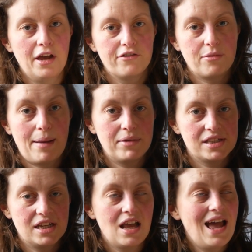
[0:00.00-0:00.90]
from
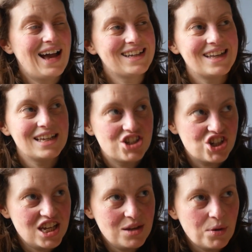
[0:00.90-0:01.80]
Amazon. I say
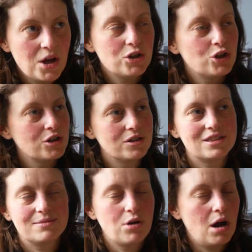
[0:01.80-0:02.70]
cheap, you can
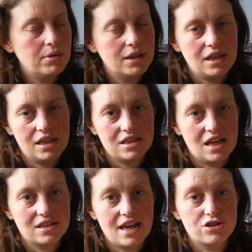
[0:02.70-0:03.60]
probably these
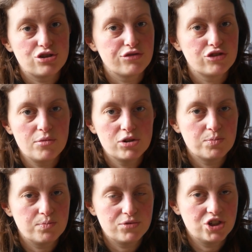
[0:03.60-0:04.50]
days get stuff so much
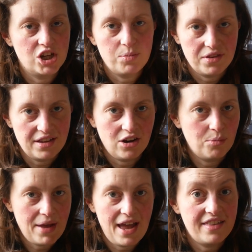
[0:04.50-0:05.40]
cheaper than or
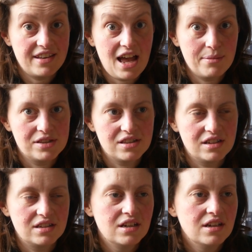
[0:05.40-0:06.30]
better than
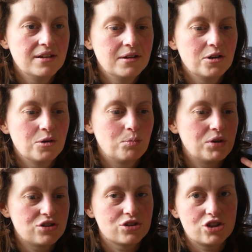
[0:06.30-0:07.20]
Amazon,
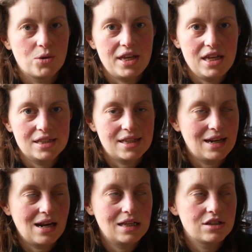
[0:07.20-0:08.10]
but it's just so easy,
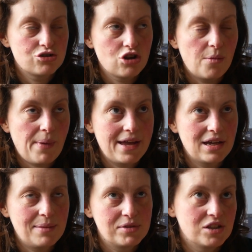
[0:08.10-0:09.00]
and I need to stop buying
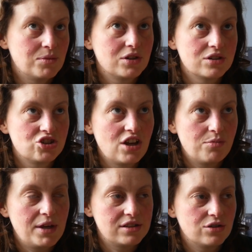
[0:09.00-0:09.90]
at Amazon because
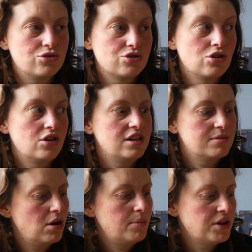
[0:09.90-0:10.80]
Jeff Bezos does not
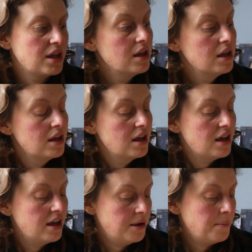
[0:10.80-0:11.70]
need more money.
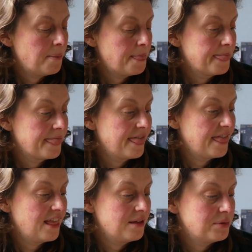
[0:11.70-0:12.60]

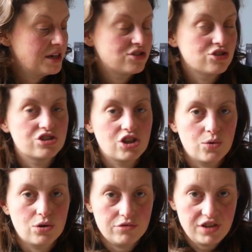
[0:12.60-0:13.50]
But it's just so
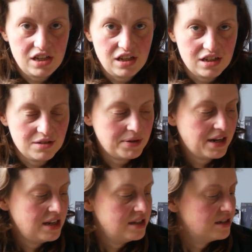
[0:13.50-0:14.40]
convenient, but
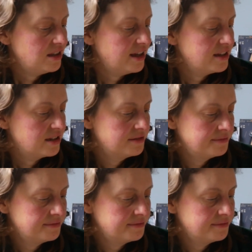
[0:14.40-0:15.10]
I need to like,